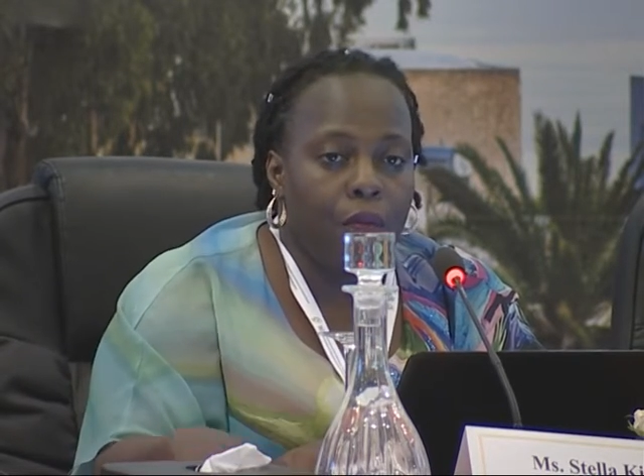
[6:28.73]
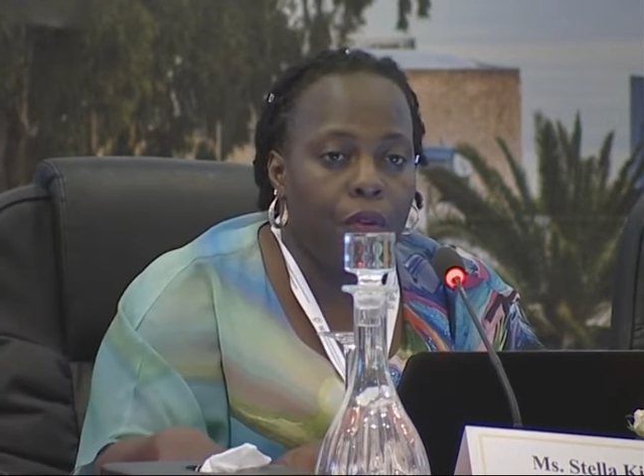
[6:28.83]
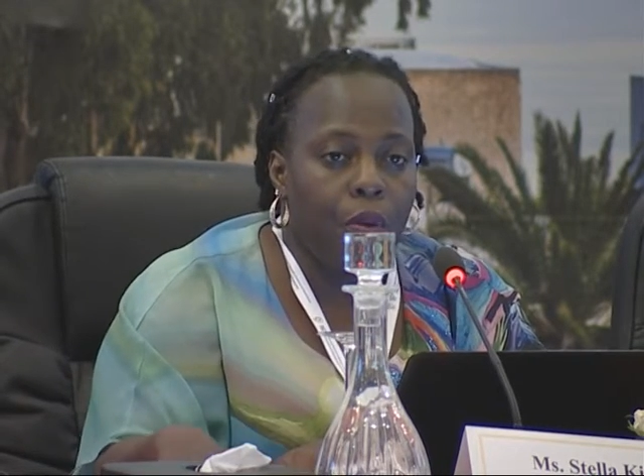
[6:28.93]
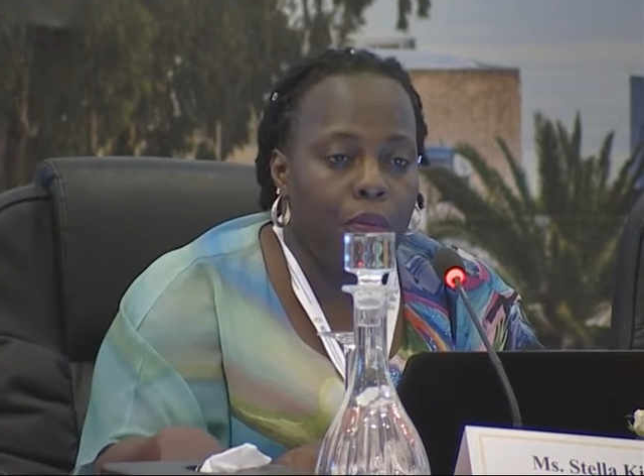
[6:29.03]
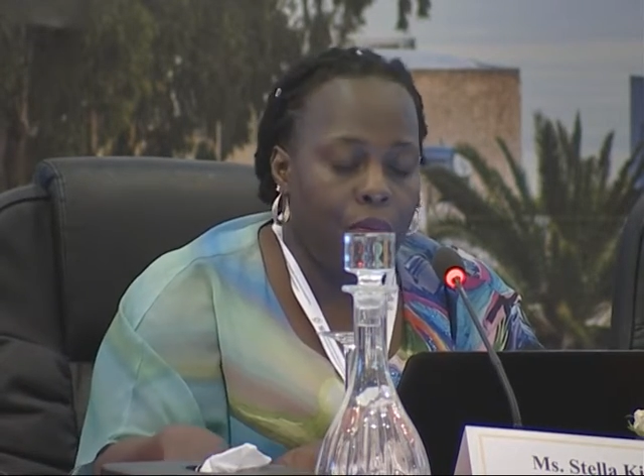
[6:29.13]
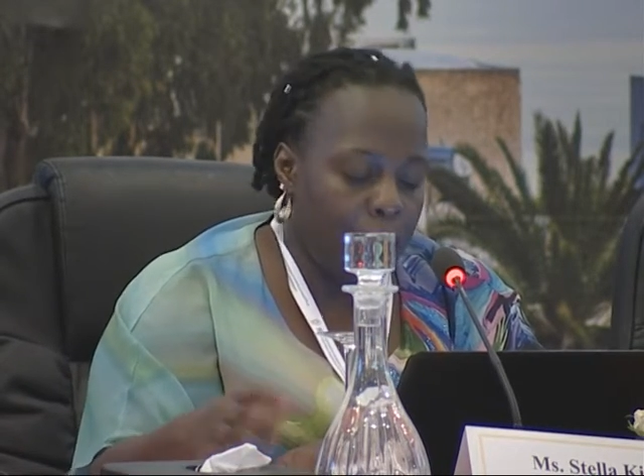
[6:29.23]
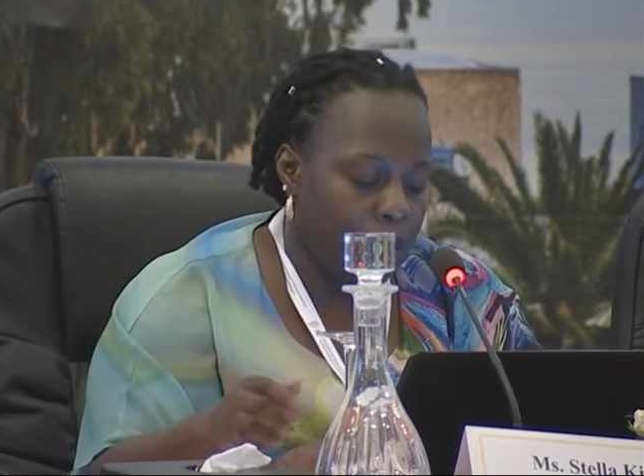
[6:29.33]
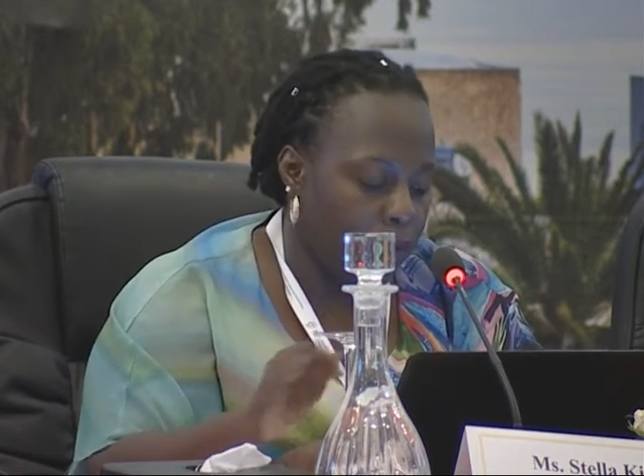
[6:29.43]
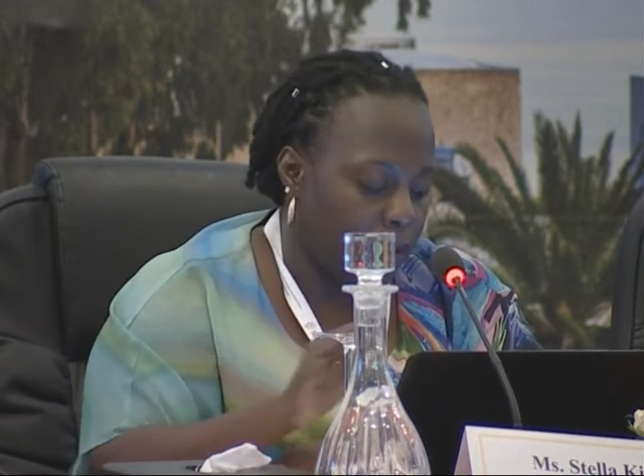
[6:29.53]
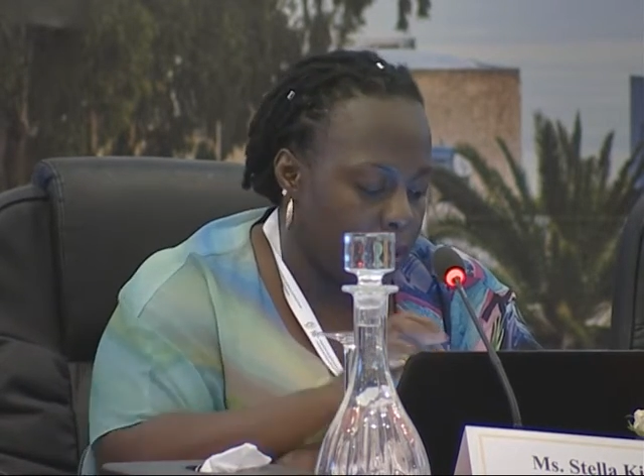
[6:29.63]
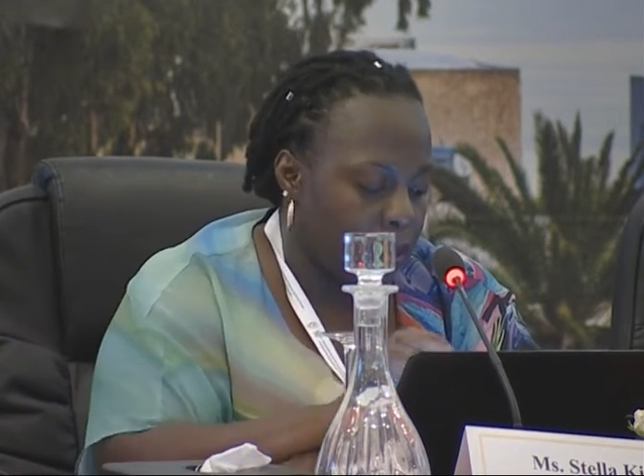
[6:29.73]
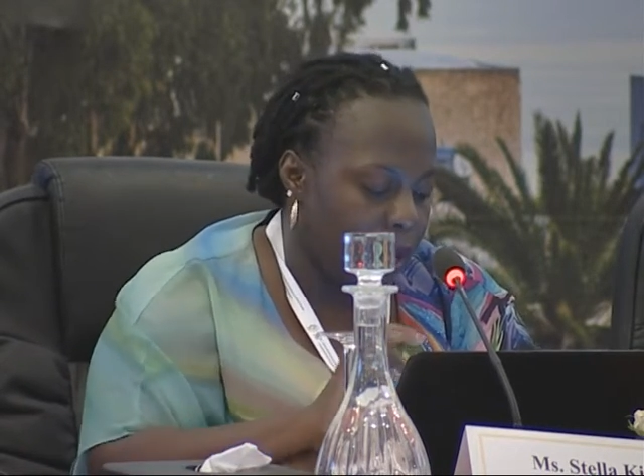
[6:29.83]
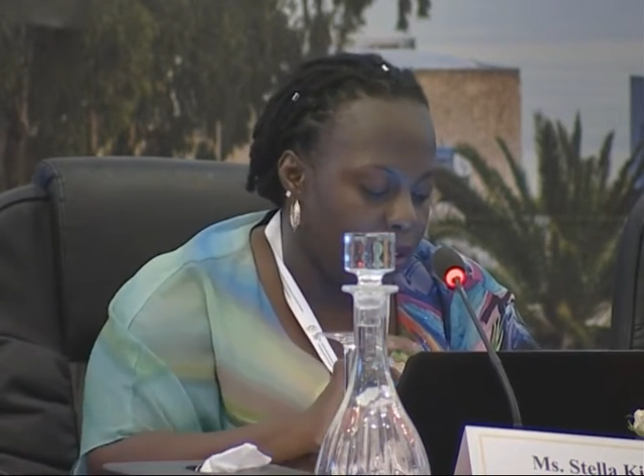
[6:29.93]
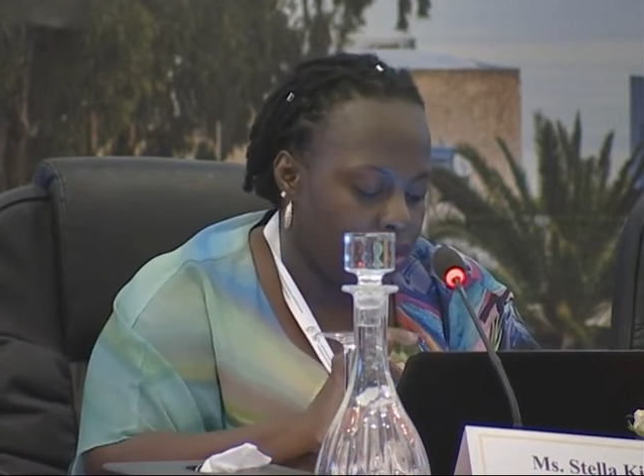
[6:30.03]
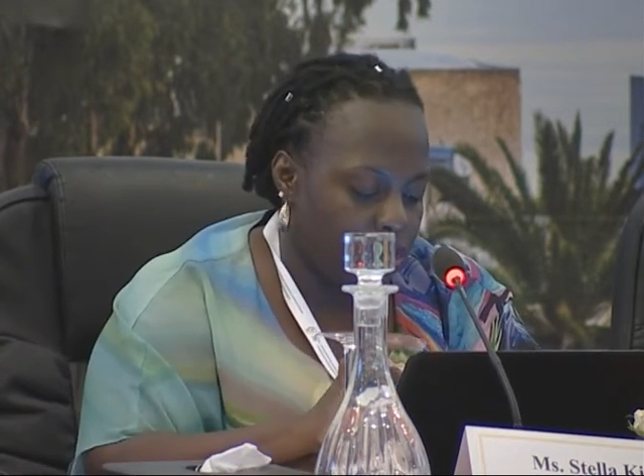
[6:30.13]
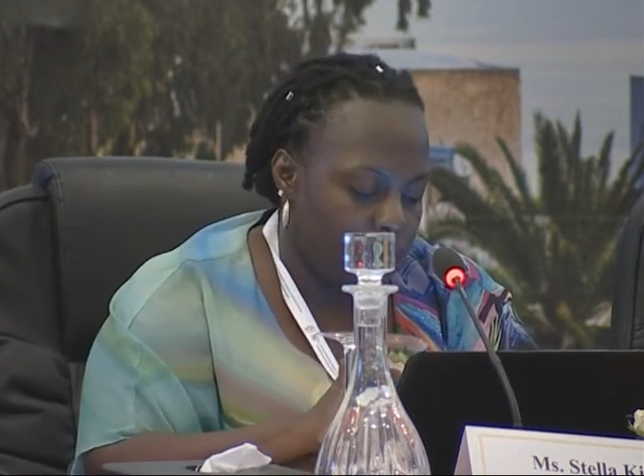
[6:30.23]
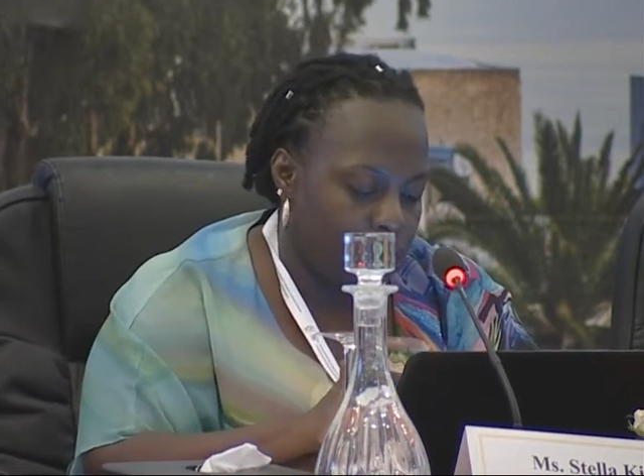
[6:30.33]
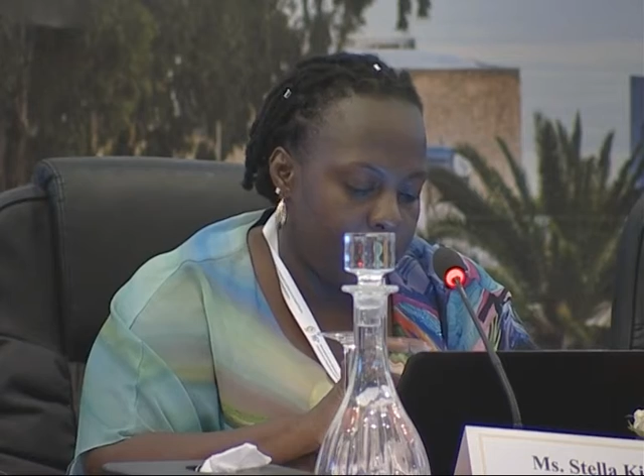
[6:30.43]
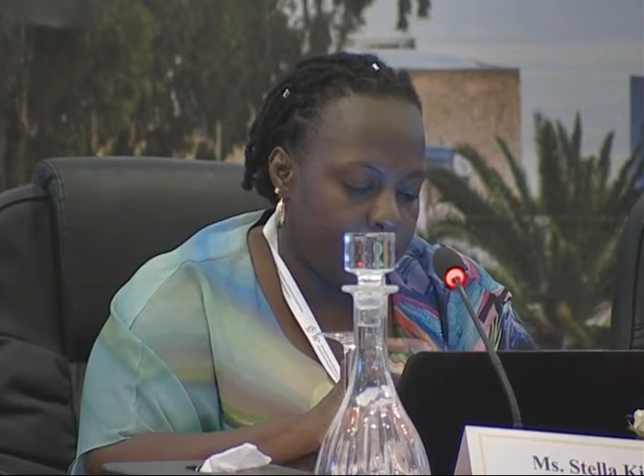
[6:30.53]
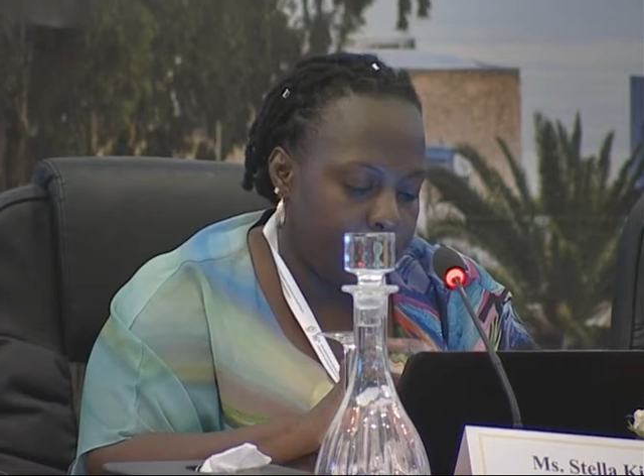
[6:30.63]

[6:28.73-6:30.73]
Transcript: from the different countries.